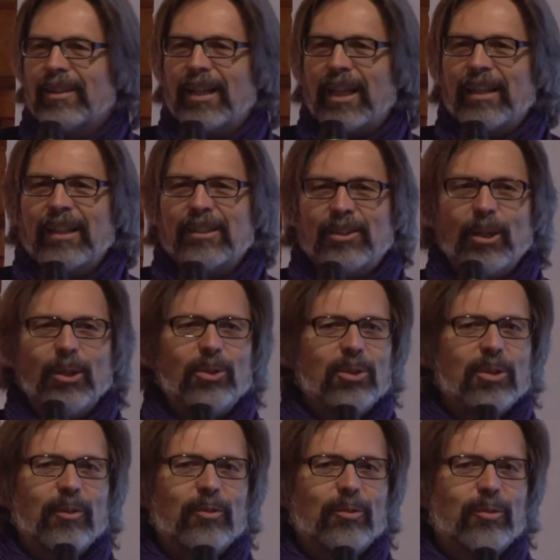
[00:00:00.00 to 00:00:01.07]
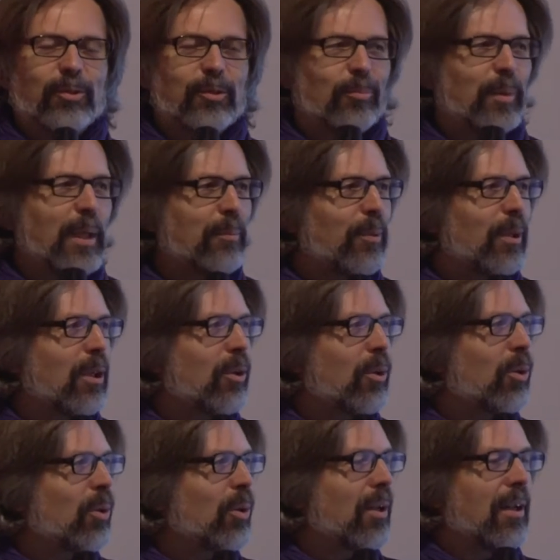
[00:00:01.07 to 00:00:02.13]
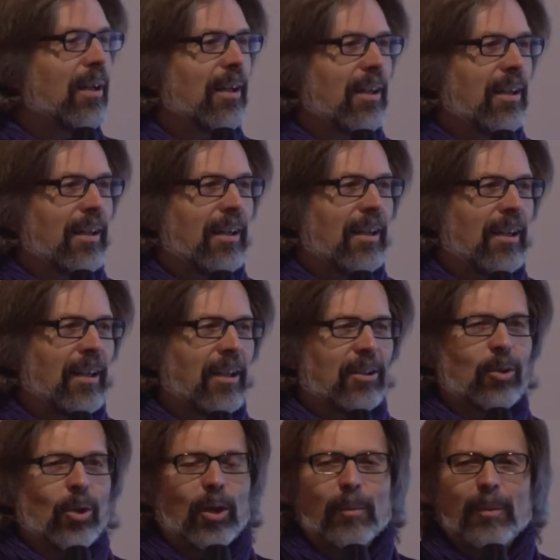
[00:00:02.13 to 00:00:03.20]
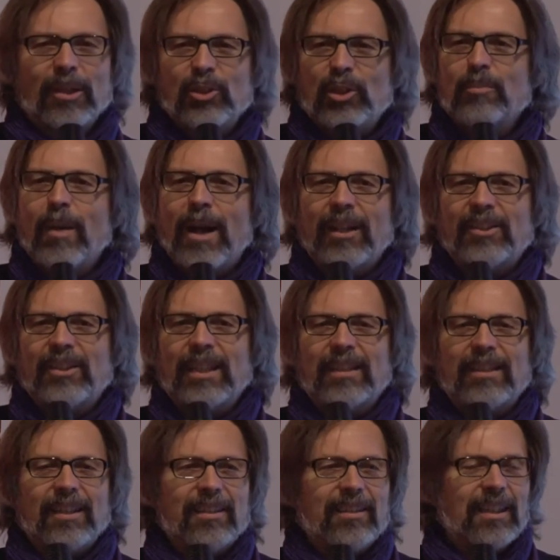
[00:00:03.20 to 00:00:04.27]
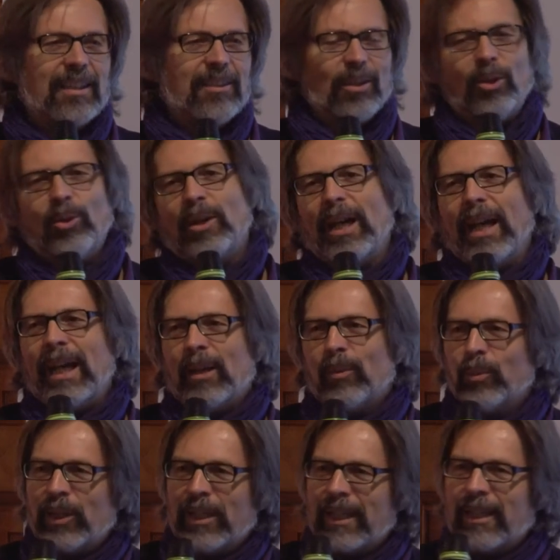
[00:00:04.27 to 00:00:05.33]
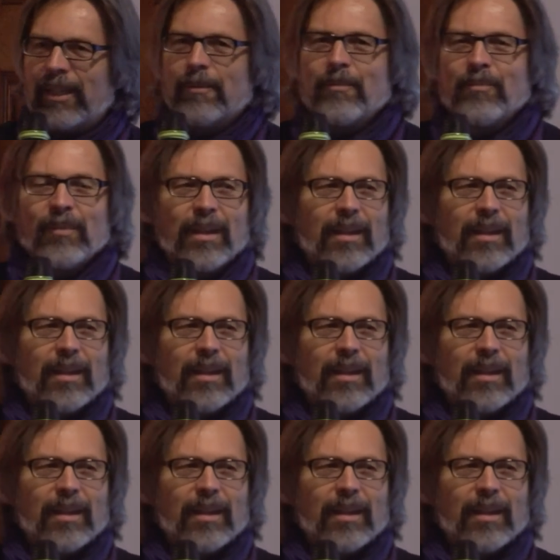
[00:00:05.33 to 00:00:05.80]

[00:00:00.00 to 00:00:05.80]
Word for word: And the solution of people who uh, talk about smart cities is okay, we,